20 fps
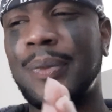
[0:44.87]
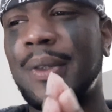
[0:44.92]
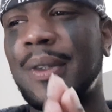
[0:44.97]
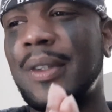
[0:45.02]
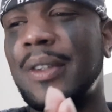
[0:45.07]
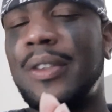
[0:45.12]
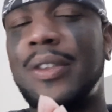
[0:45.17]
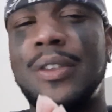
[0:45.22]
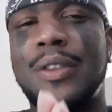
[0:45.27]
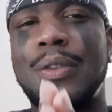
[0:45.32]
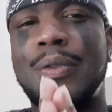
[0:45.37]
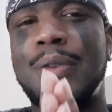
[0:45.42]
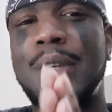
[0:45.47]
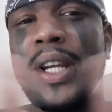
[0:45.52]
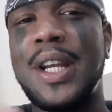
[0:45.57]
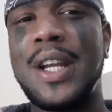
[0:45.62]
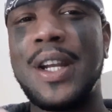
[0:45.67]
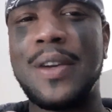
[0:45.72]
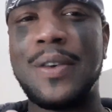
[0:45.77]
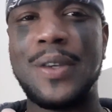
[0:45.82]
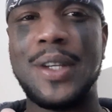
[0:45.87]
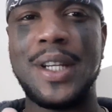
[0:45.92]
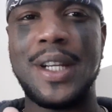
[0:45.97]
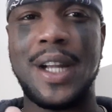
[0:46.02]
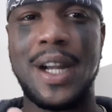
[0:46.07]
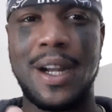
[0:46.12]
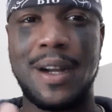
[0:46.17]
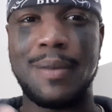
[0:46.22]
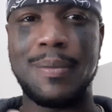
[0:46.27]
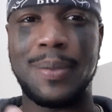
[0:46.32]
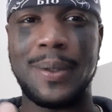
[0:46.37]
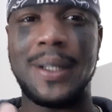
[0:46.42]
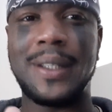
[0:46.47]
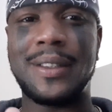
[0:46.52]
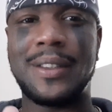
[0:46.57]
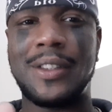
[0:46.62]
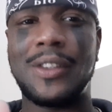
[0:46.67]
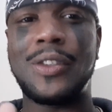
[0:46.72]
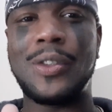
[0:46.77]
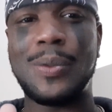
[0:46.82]
this is a very
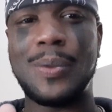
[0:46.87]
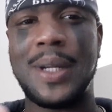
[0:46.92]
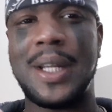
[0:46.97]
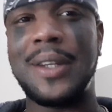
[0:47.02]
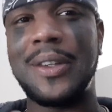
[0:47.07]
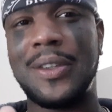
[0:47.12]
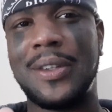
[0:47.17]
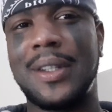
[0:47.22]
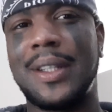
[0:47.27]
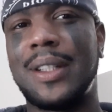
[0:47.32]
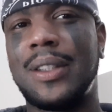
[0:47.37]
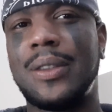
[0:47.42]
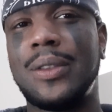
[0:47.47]
complex situation,